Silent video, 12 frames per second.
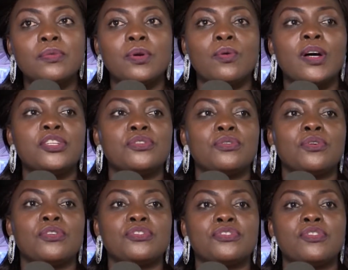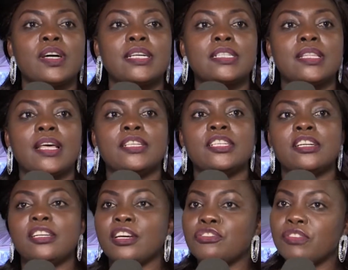We want to construct the
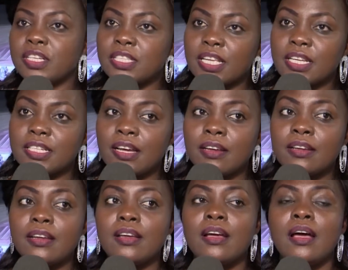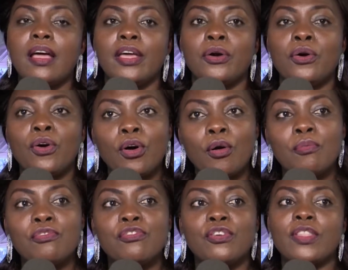geriatric center, a
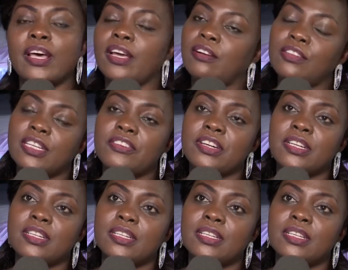home for the elderly.